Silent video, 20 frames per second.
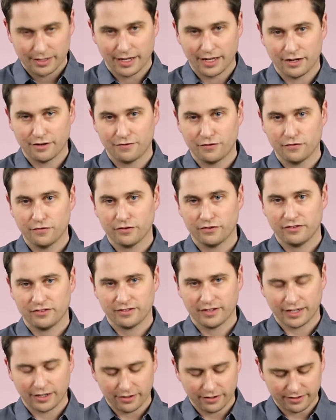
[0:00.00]
And a few
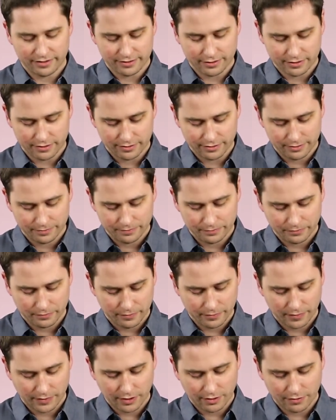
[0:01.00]
verses later he says,
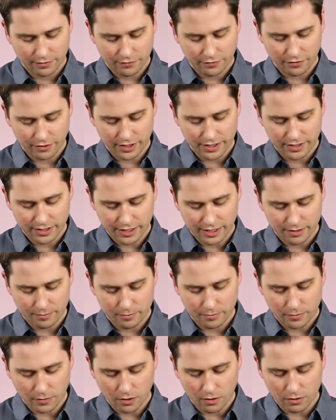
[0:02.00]
"For in
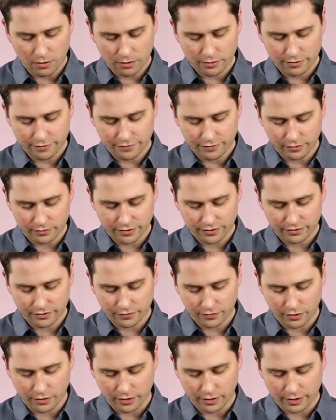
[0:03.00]
him all the fullness
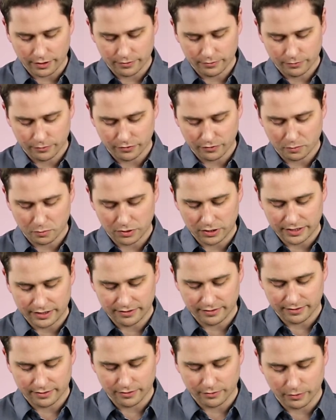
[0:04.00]
of God was
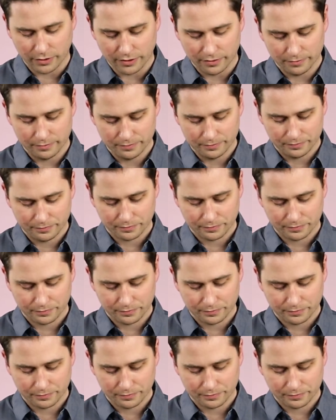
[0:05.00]
pleased to dwell."